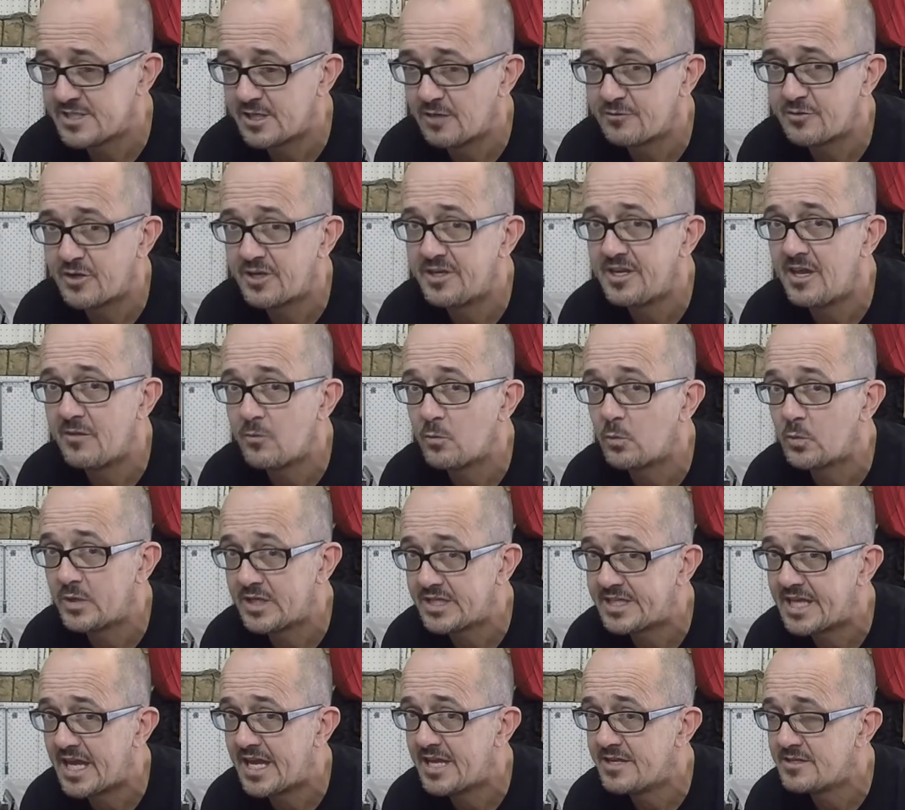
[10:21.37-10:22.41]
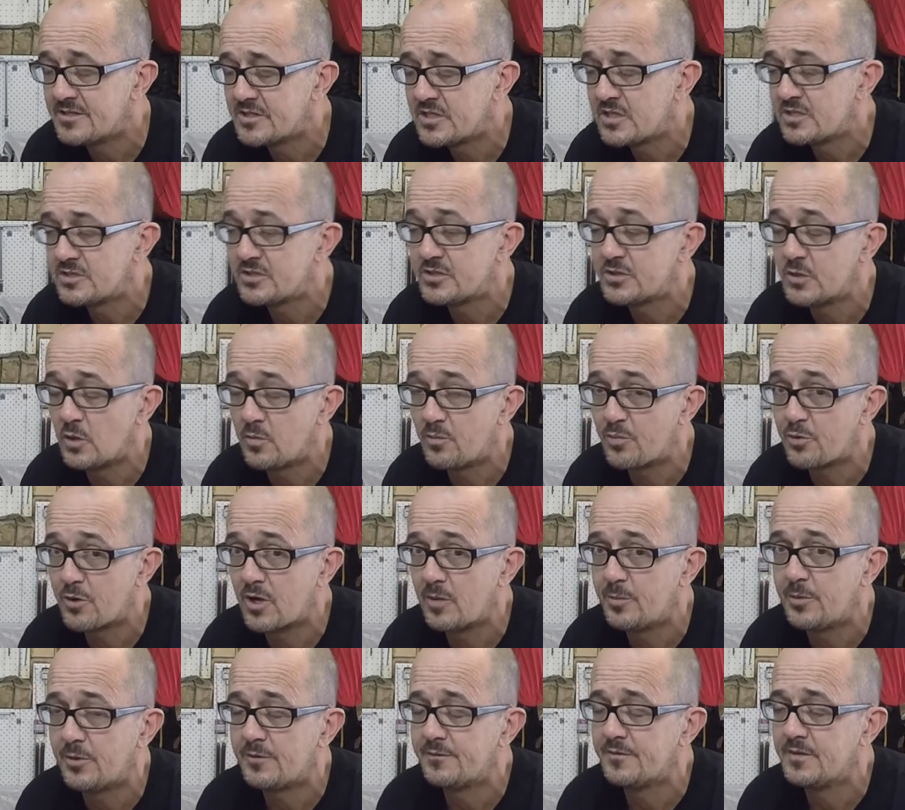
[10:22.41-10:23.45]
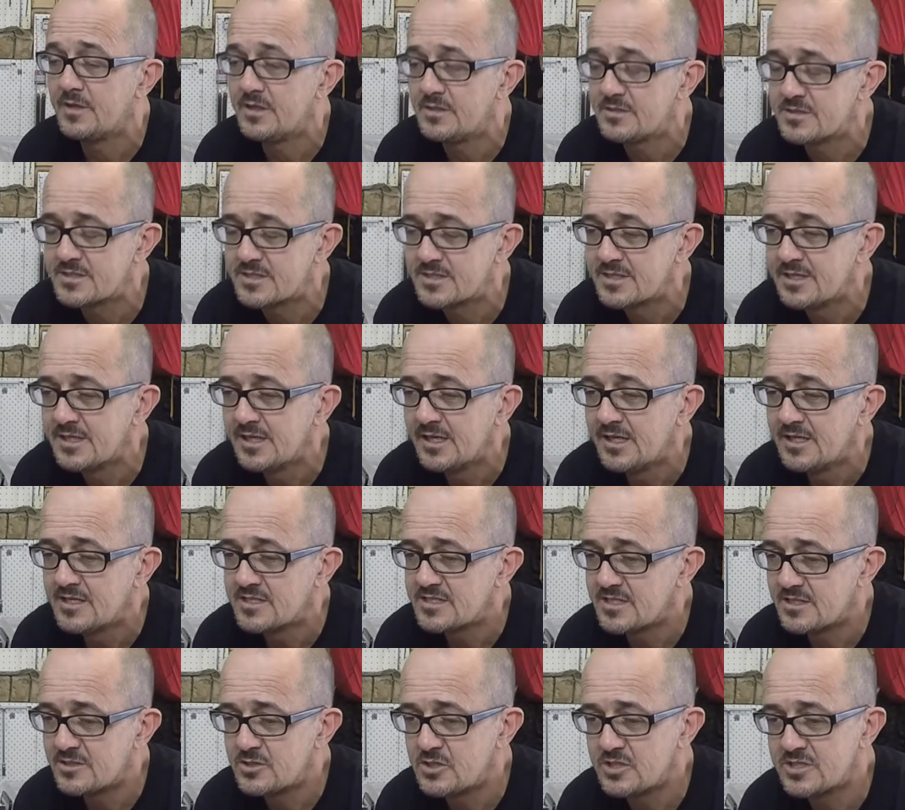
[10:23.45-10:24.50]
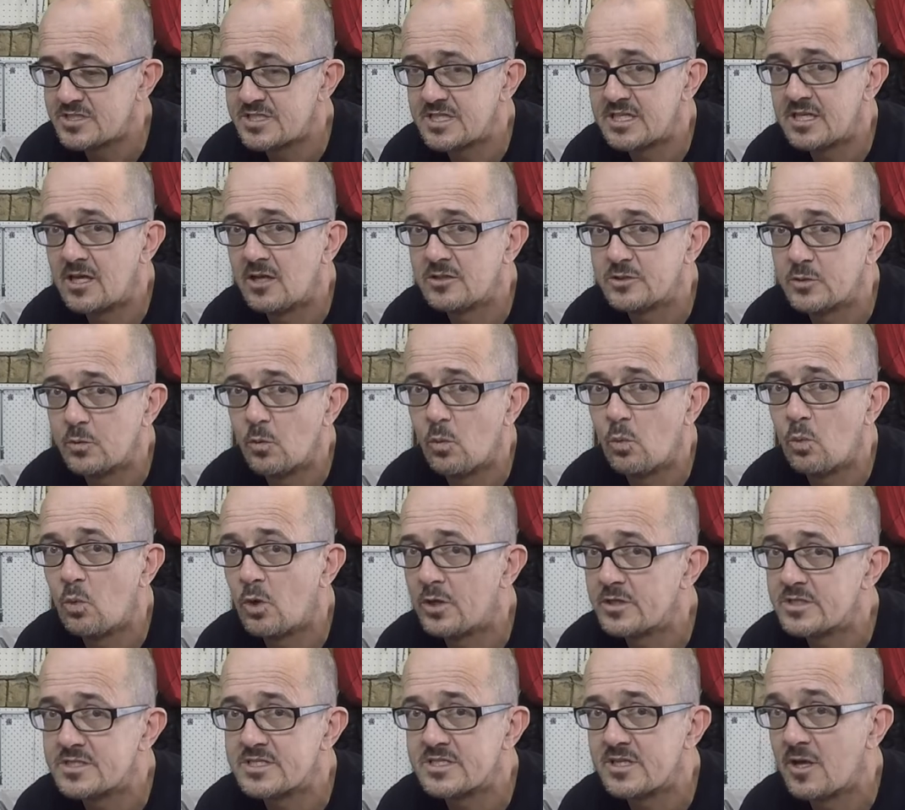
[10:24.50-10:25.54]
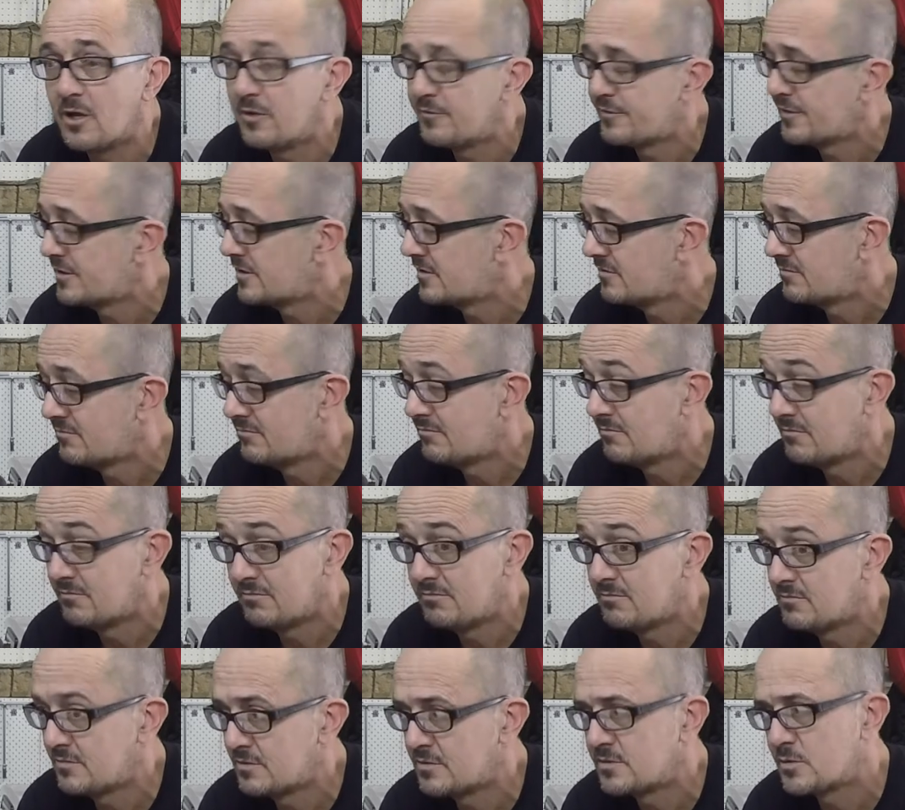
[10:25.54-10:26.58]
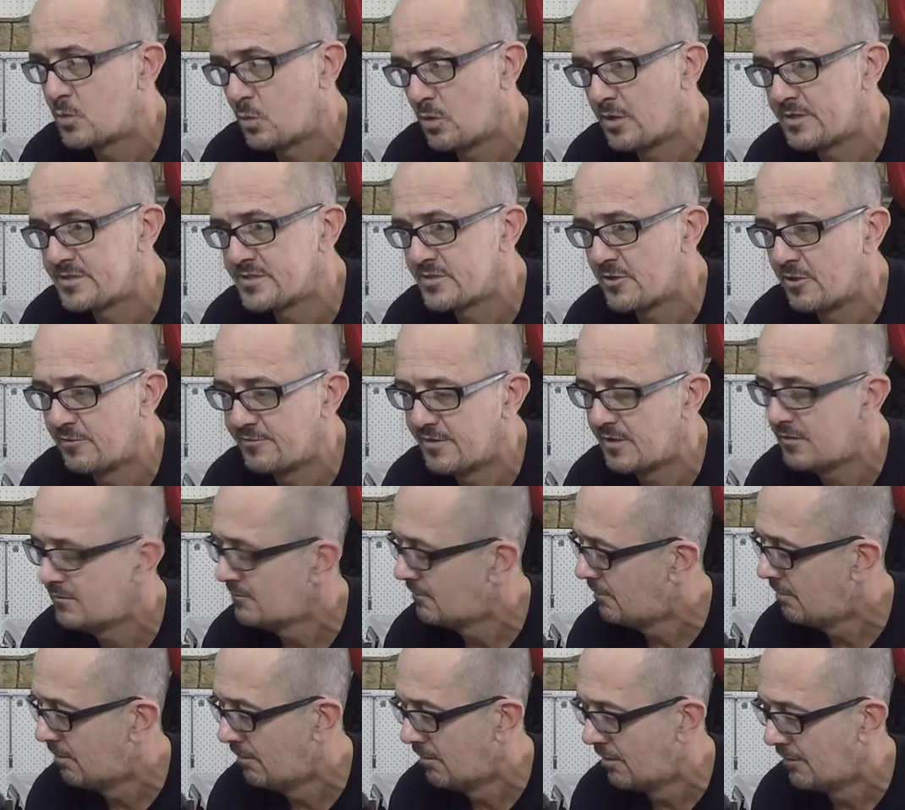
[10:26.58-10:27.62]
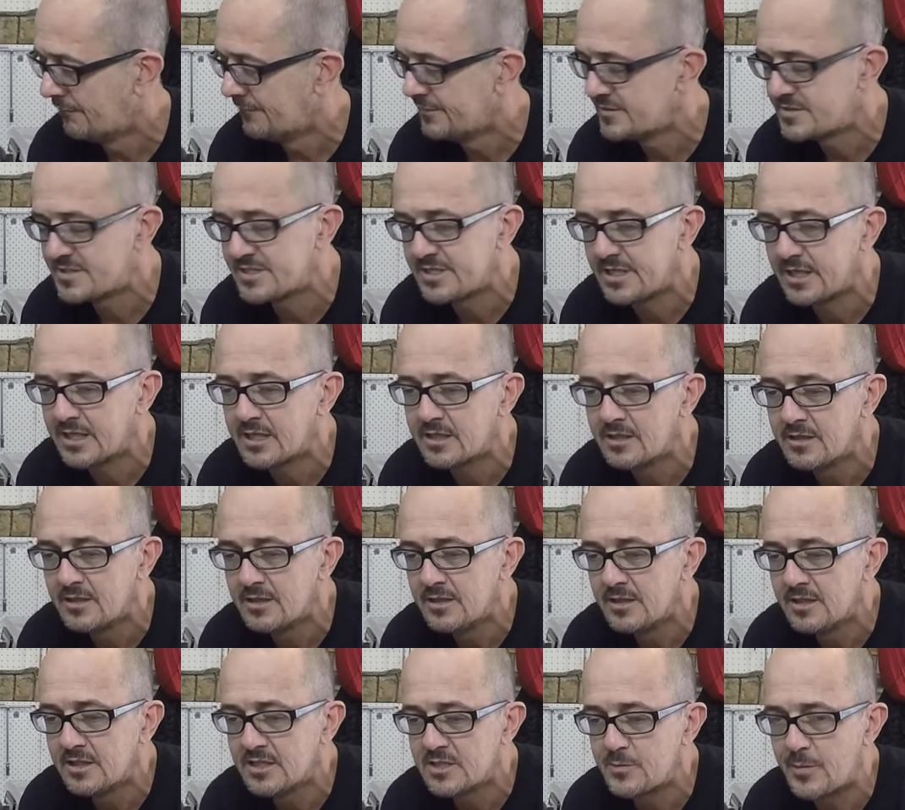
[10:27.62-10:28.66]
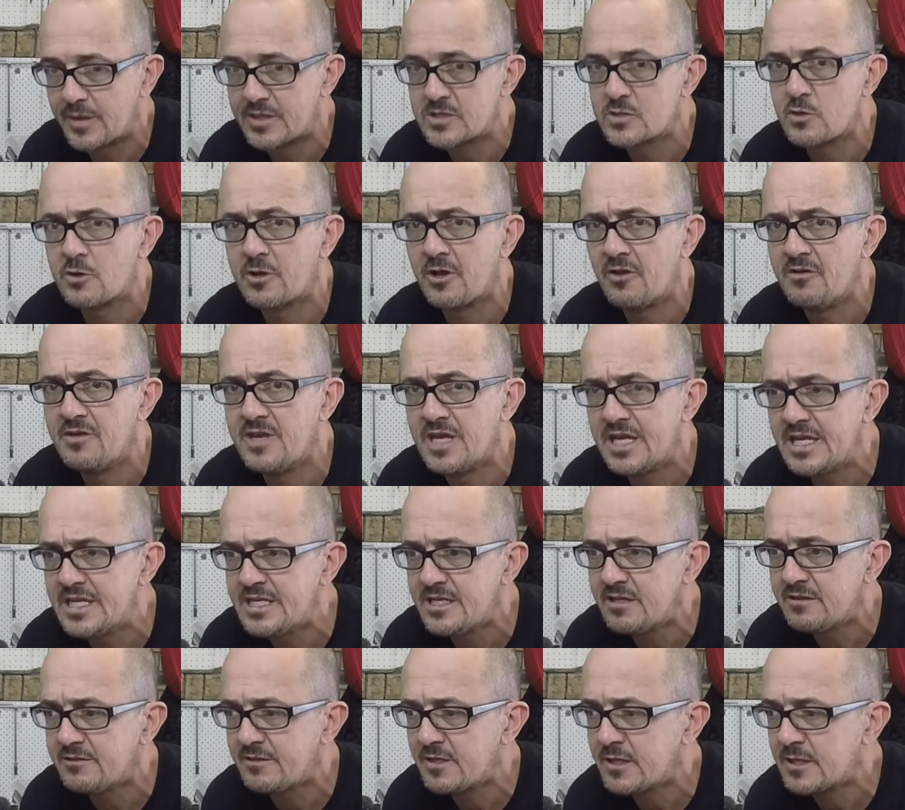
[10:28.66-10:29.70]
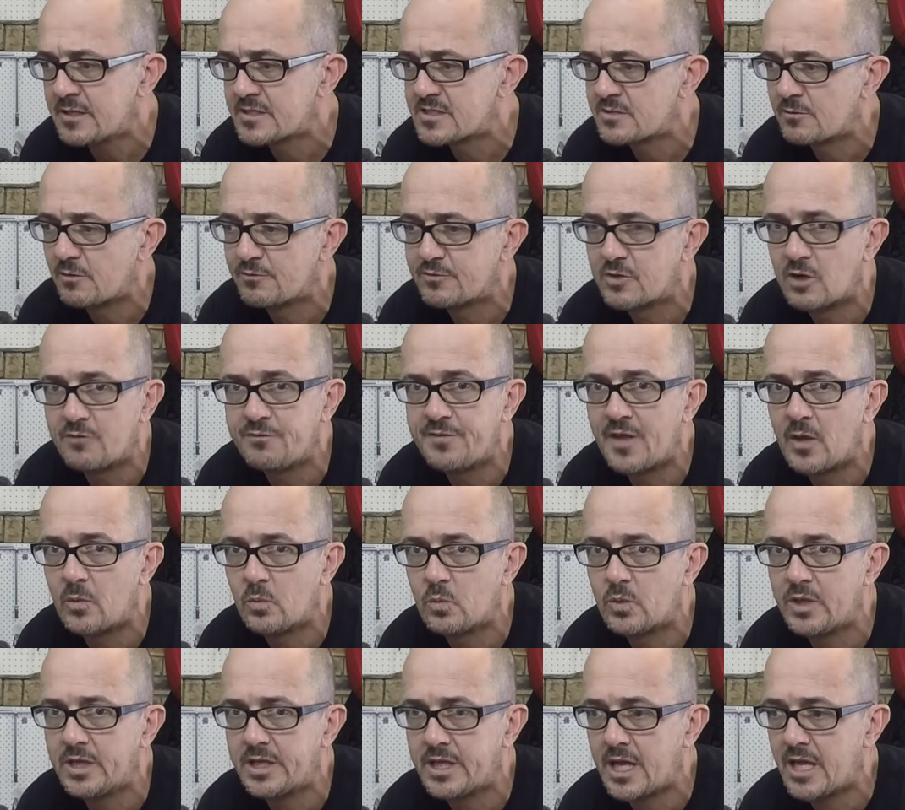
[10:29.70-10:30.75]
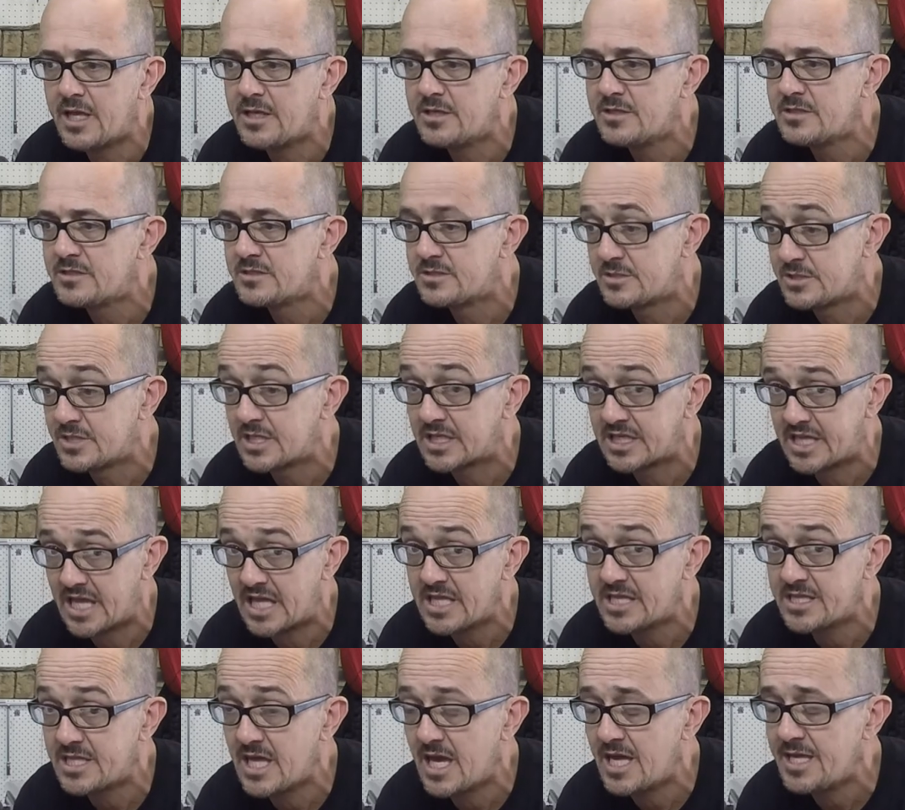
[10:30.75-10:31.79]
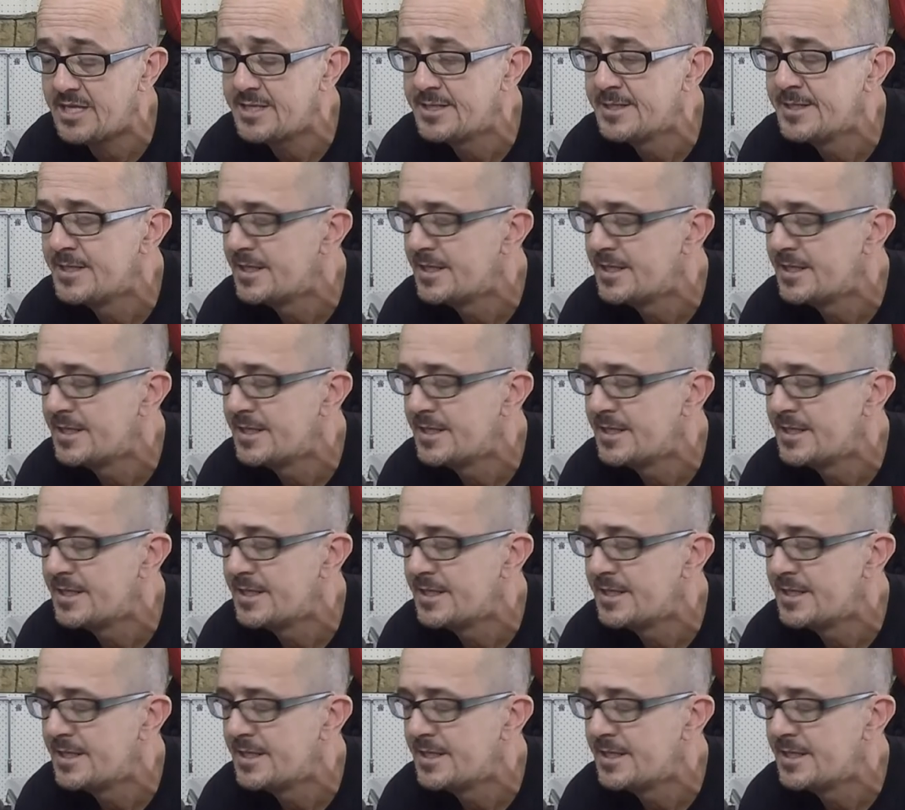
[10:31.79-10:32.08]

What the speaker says: I've got another weekend to do prep on this, so I'll do once over, twice over on this thing to make sure I don't need anything, so I've got that weekend to get that.